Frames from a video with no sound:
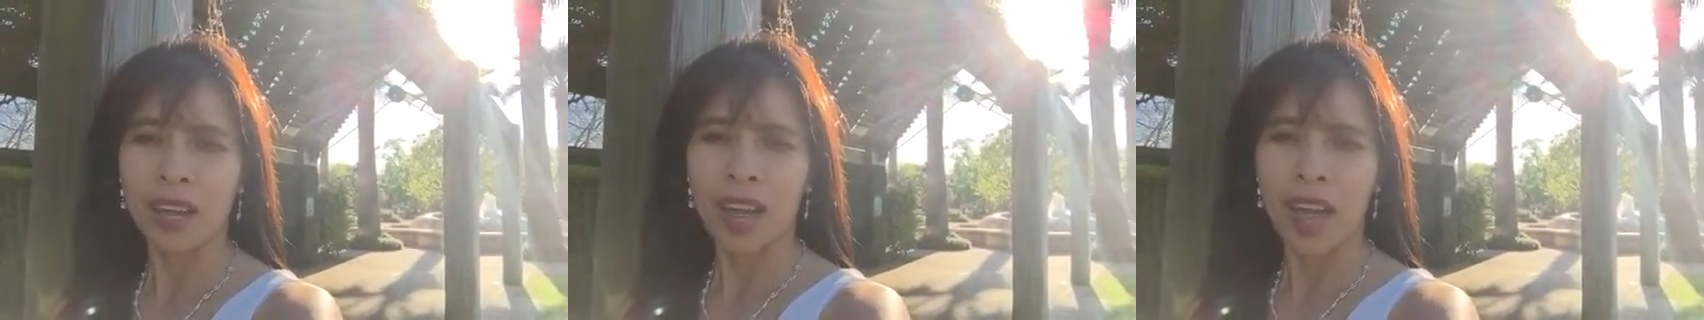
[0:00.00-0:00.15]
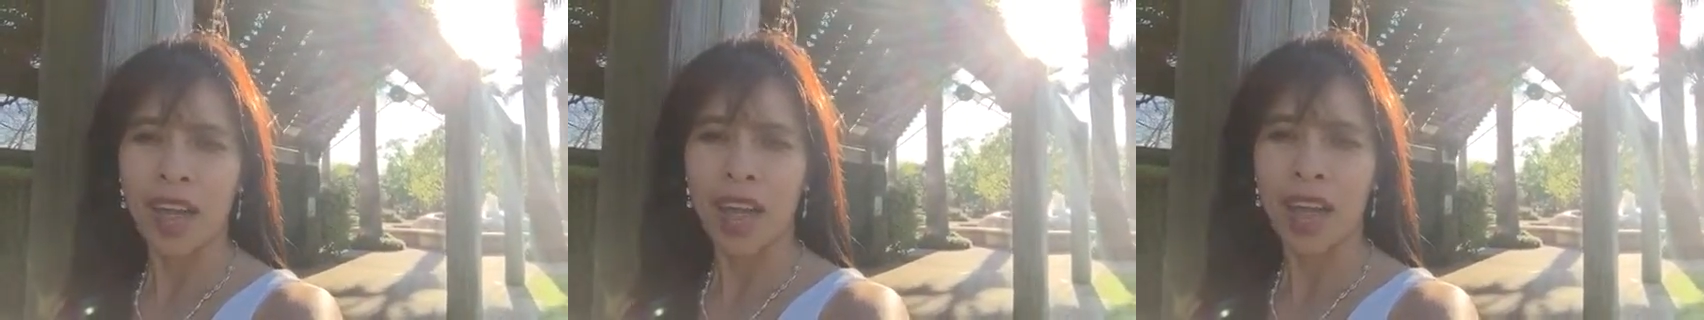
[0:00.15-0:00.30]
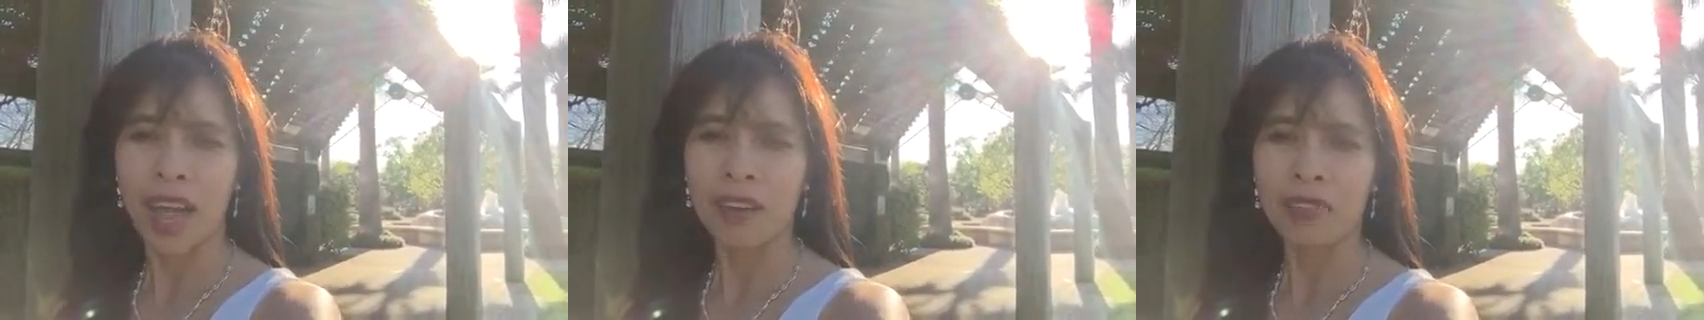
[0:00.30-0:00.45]

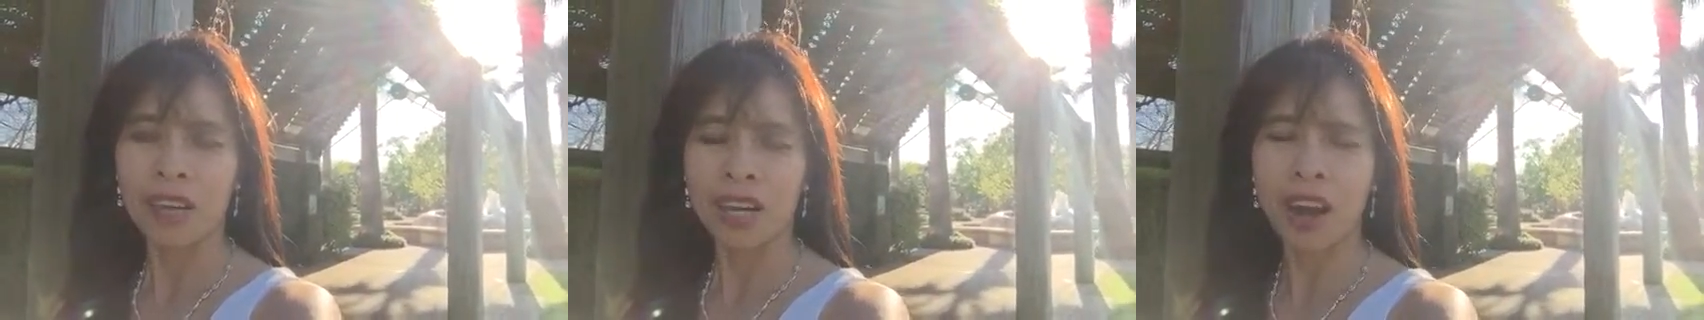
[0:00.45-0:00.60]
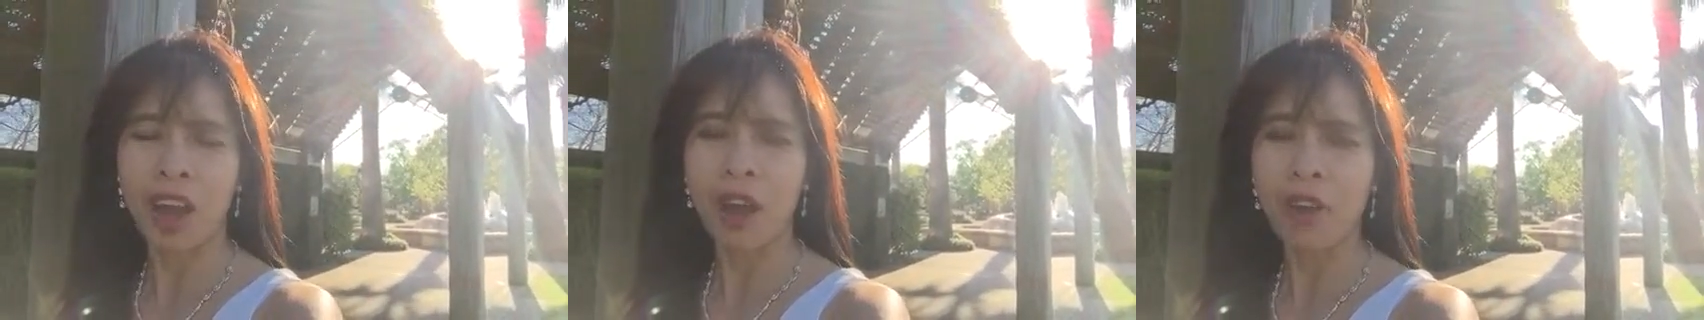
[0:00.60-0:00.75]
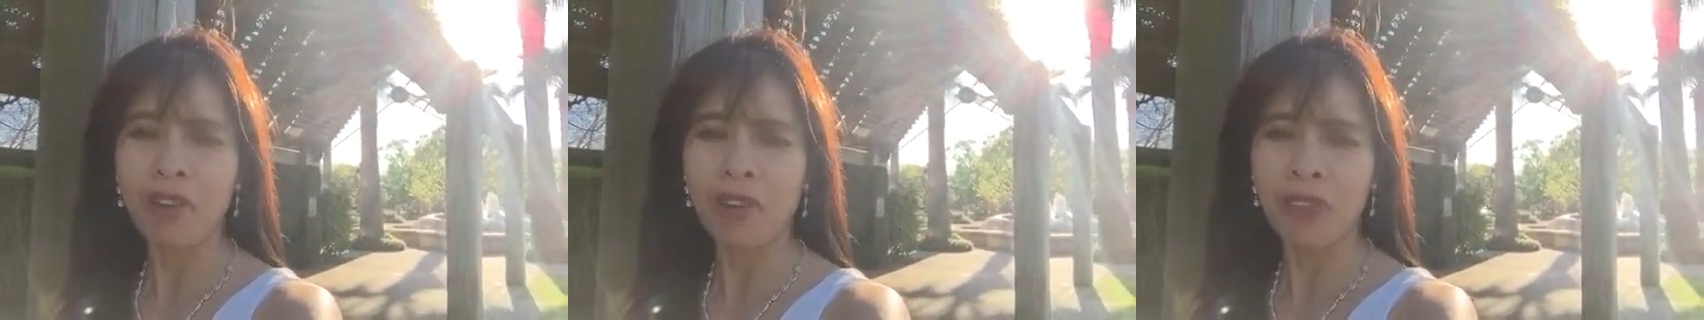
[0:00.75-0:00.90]
Have
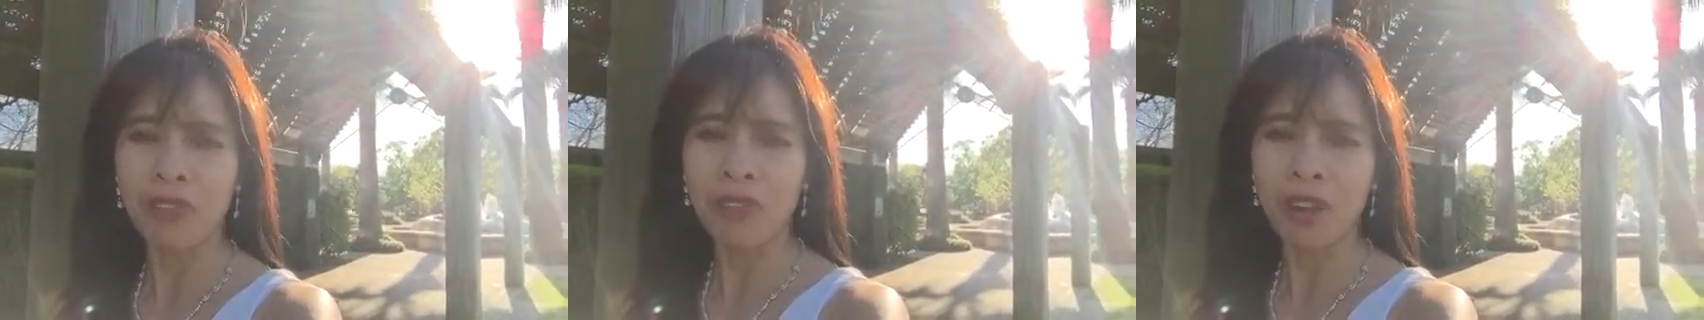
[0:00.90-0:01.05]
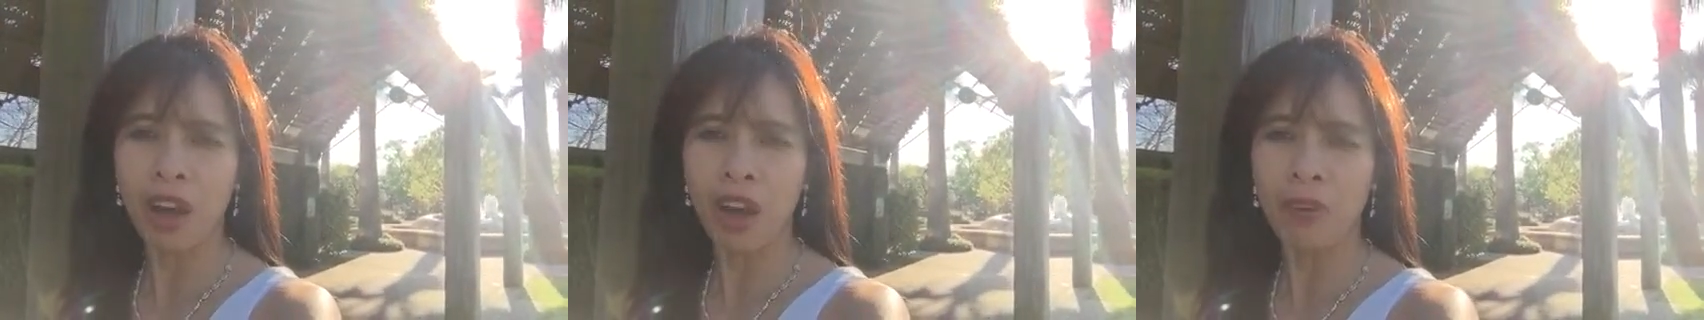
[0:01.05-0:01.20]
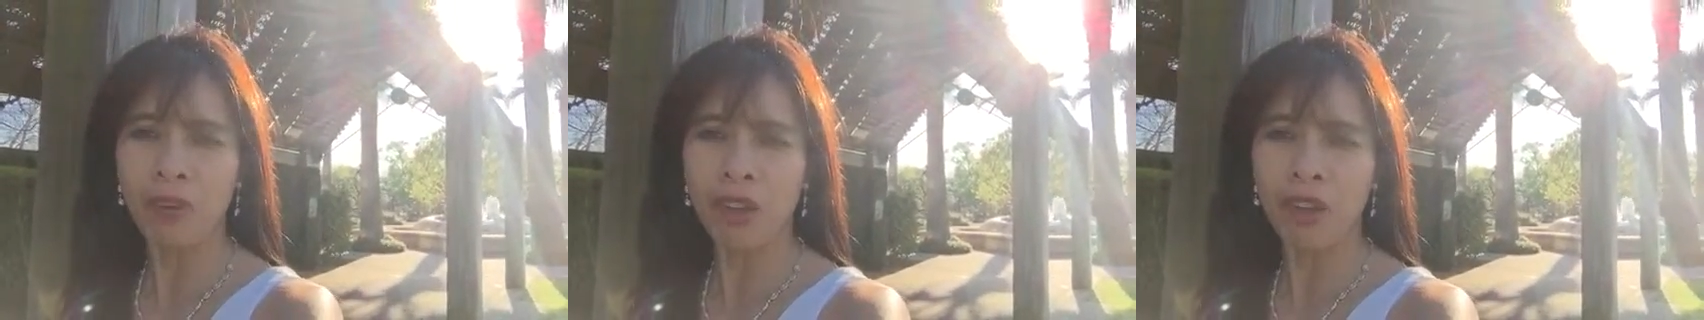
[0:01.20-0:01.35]
an
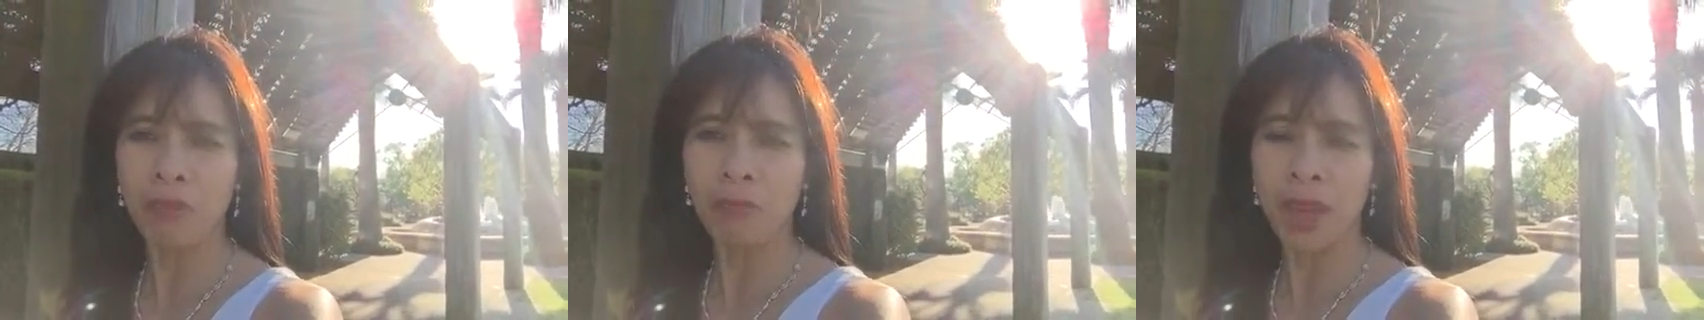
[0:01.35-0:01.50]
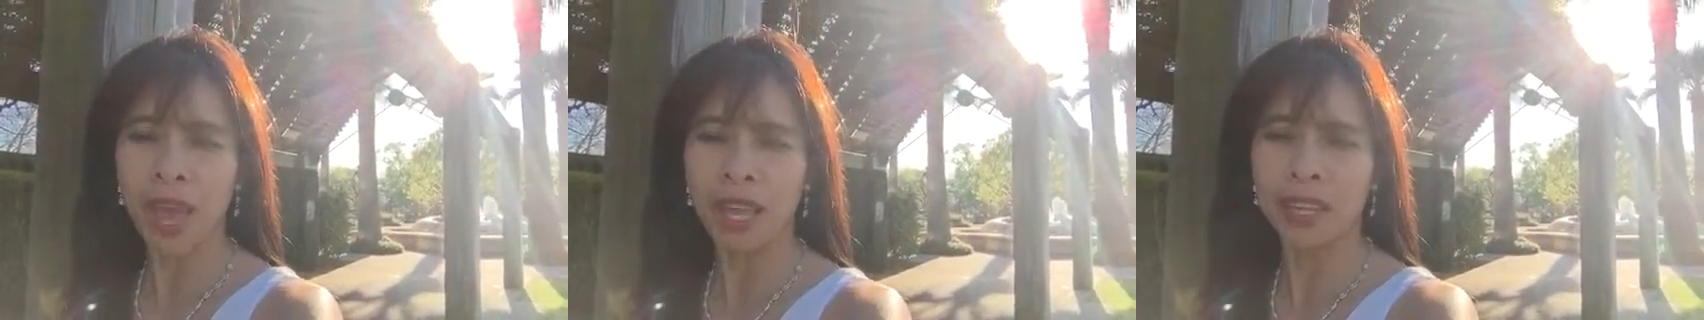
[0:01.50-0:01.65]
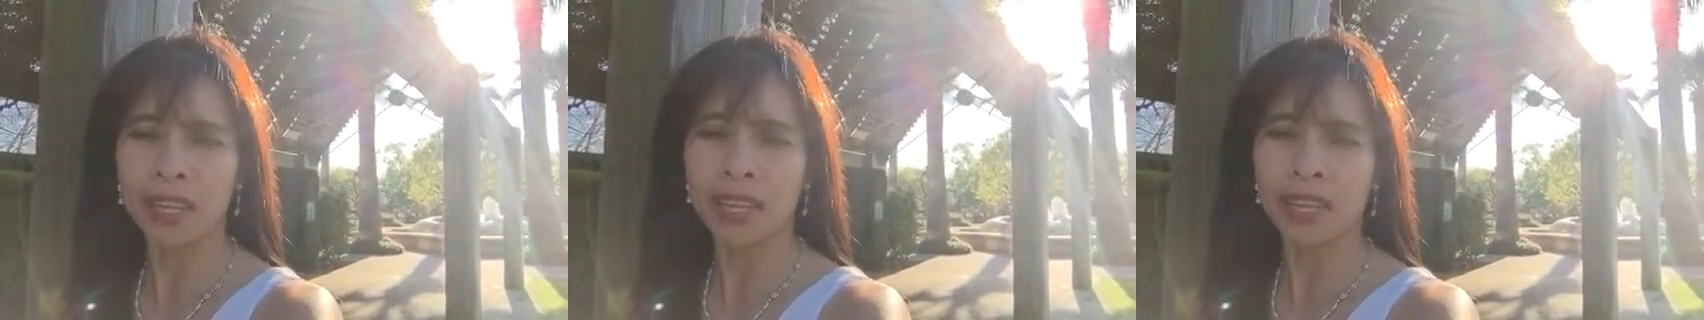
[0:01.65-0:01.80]
overflowing
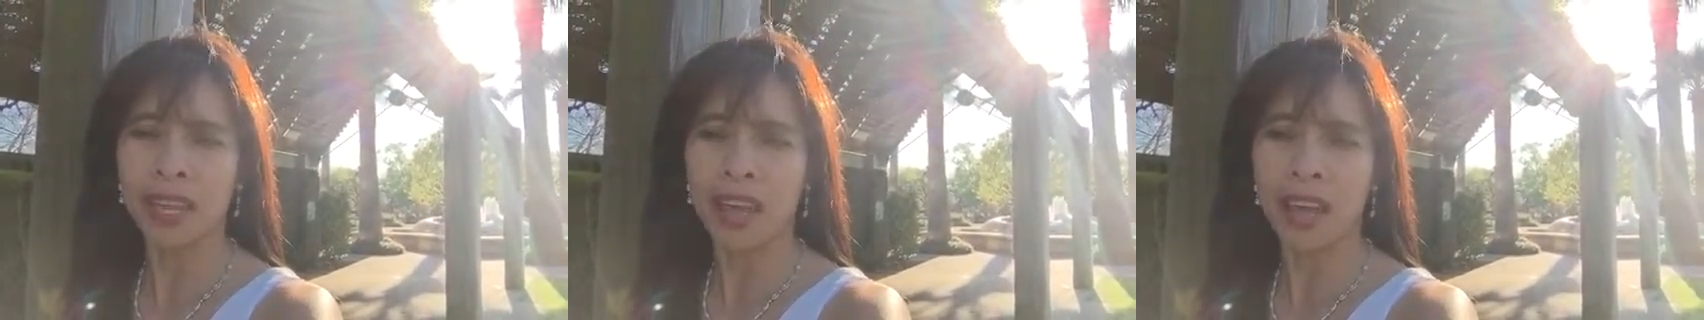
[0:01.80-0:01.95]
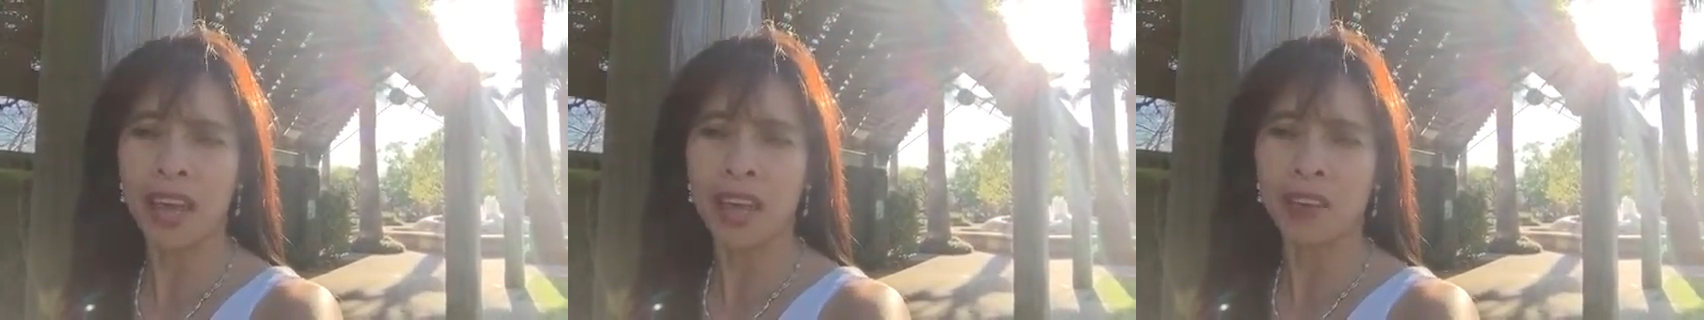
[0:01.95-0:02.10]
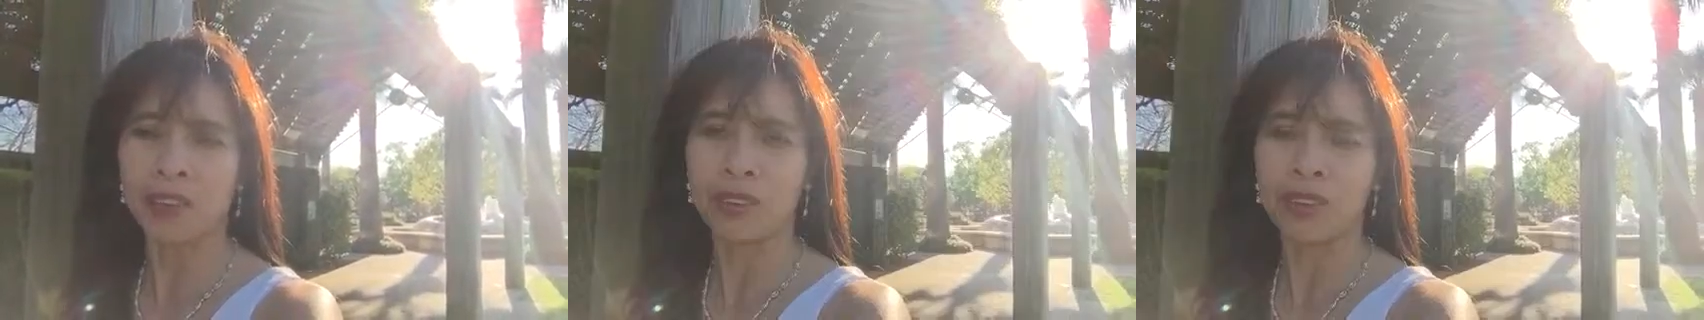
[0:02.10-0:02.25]
bank
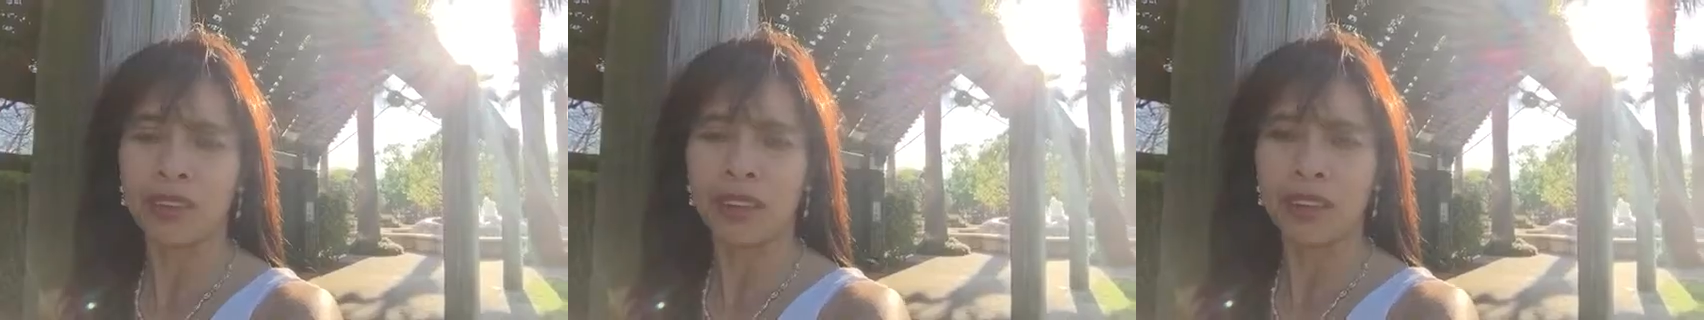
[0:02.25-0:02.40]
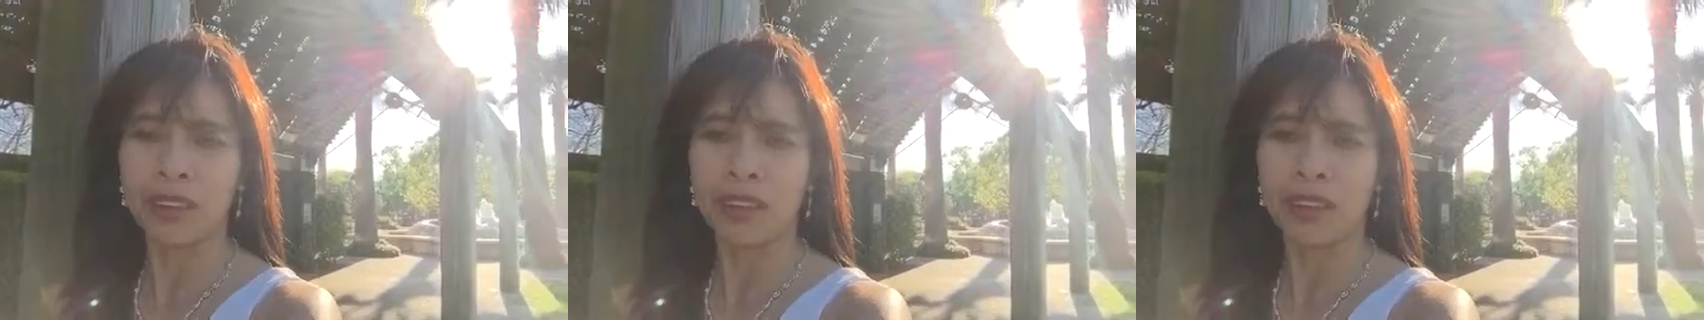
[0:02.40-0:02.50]
account.